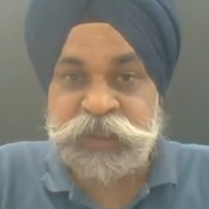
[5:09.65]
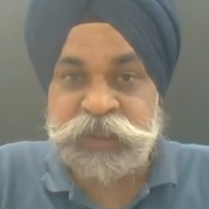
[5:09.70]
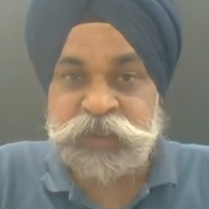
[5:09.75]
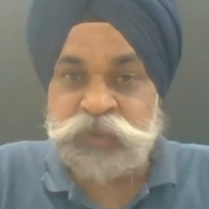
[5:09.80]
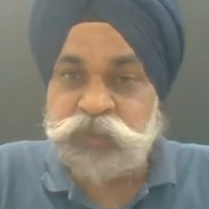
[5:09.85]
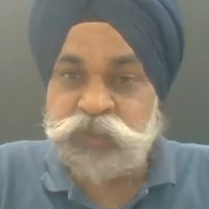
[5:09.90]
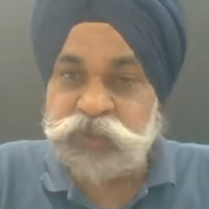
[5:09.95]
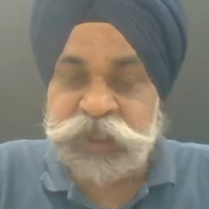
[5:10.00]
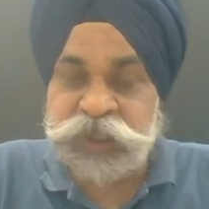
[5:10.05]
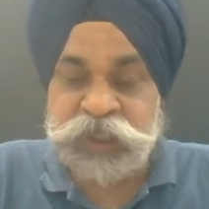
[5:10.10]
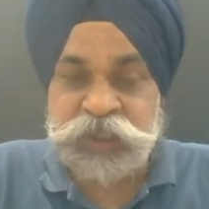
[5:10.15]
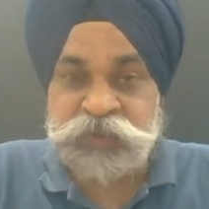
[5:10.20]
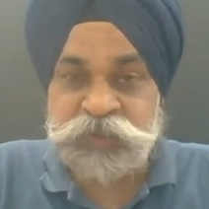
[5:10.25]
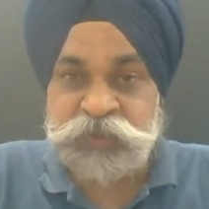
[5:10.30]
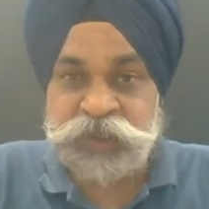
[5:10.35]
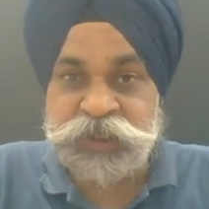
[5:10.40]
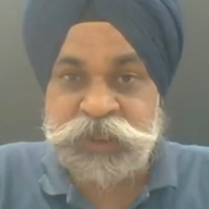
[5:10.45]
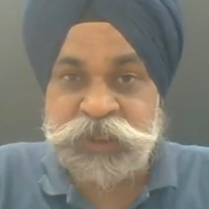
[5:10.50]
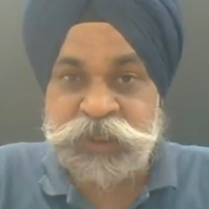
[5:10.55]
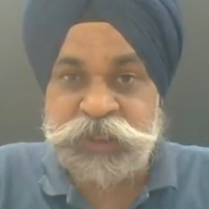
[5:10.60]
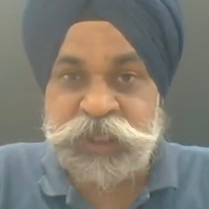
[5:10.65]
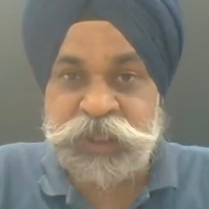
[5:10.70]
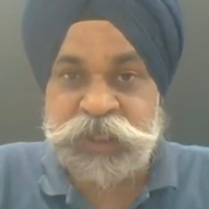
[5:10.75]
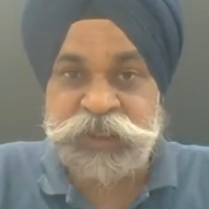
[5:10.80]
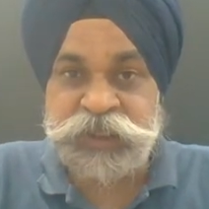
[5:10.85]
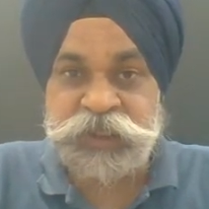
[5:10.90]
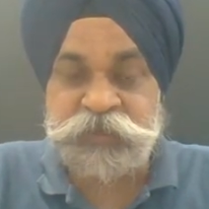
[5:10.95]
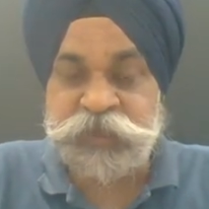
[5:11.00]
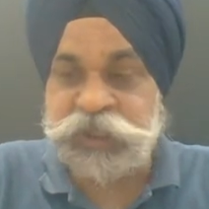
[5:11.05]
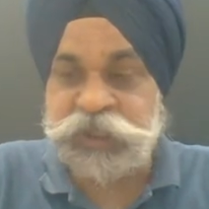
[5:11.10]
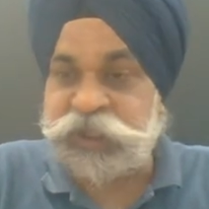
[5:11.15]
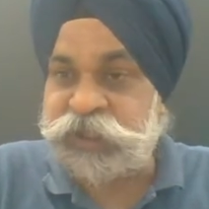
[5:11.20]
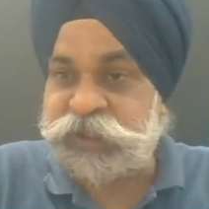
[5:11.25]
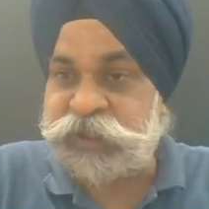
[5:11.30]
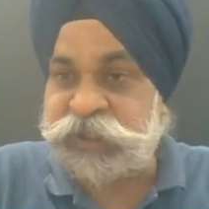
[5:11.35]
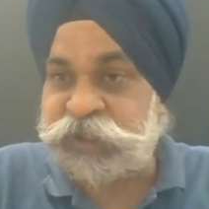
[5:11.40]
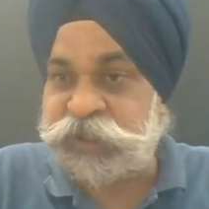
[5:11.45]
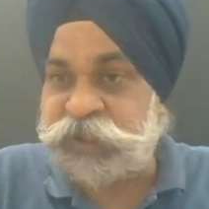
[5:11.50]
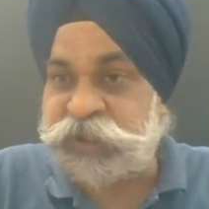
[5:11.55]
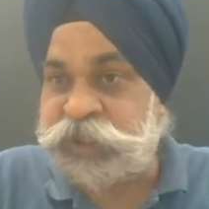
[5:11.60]
Two, three questions I shall be
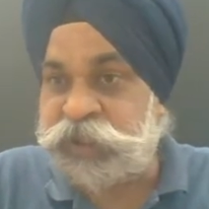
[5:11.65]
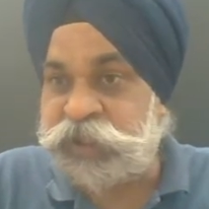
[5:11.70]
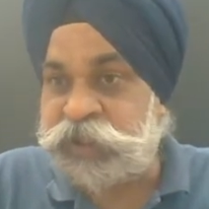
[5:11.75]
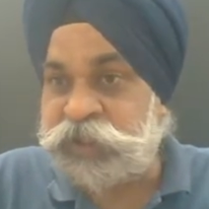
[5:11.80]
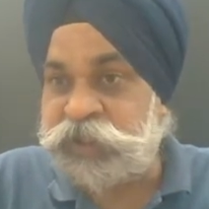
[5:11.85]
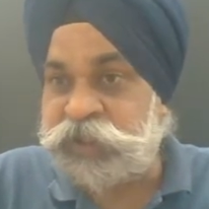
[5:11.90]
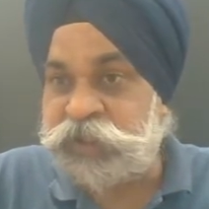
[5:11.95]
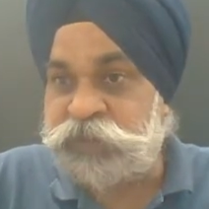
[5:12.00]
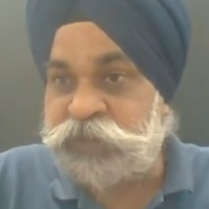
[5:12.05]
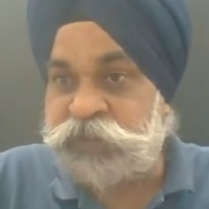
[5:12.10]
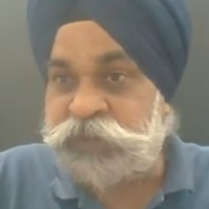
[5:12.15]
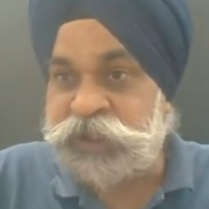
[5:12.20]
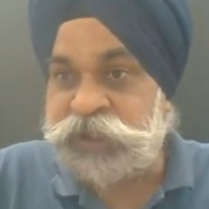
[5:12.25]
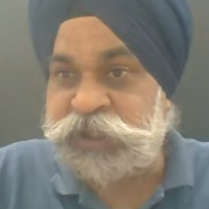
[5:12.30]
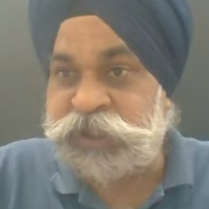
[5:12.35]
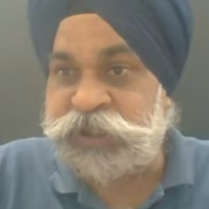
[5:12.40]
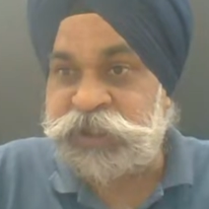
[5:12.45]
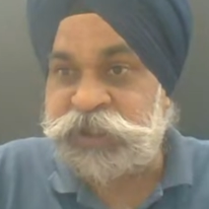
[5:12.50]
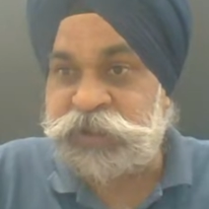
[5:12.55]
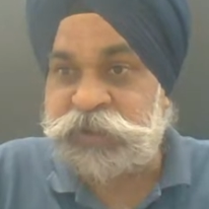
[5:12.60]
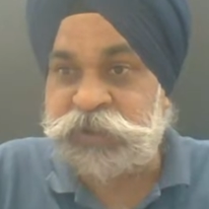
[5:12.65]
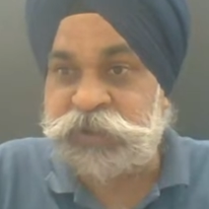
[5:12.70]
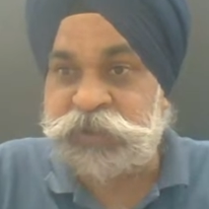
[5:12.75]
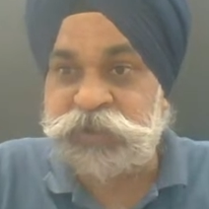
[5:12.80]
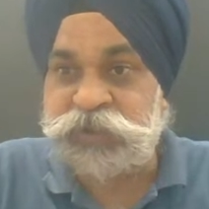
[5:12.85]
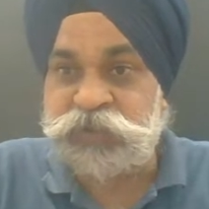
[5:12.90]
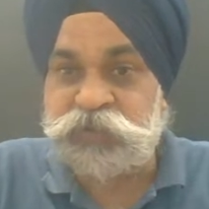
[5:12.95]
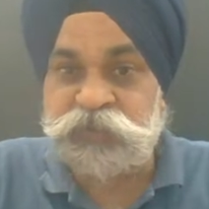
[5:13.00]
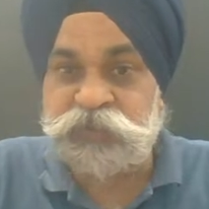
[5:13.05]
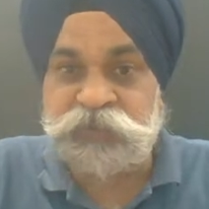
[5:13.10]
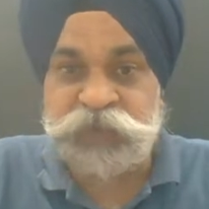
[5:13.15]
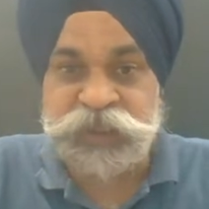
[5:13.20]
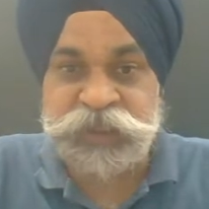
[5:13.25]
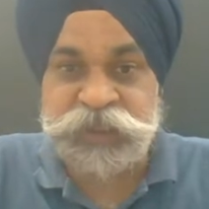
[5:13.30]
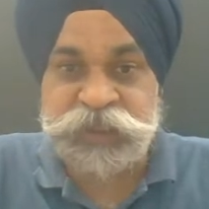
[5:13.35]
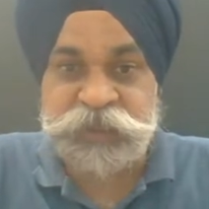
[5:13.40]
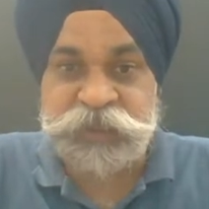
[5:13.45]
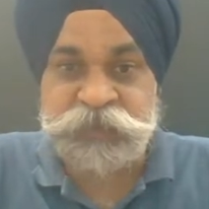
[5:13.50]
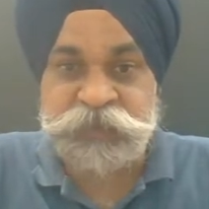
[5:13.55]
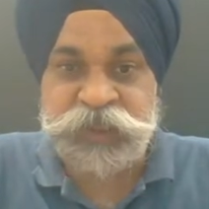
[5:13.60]
discussing in today's session. So first
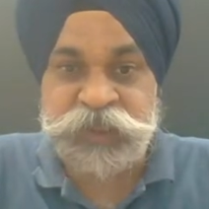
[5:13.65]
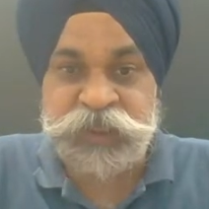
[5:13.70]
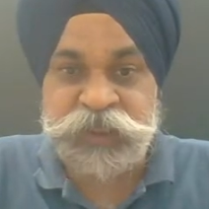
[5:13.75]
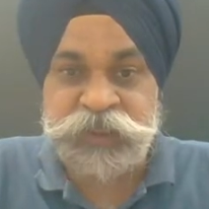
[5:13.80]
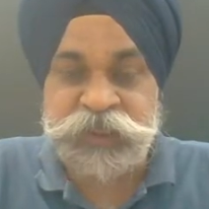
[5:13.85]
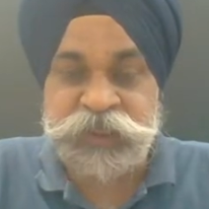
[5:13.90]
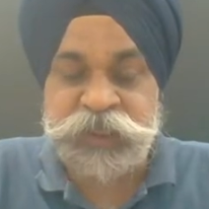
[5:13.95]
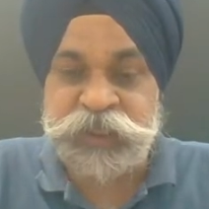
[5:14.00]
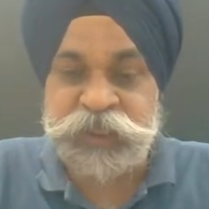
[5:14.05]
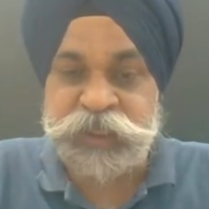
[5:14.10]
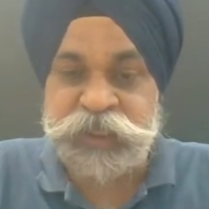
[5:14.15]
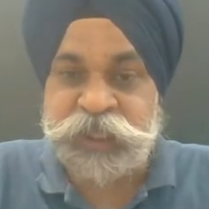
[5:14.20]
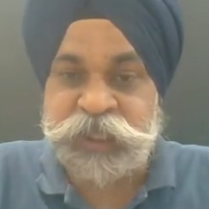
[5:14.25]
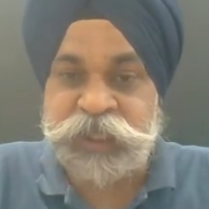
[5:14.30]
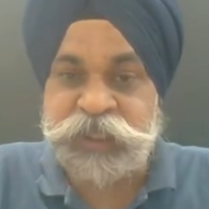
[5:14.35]
comes this, and try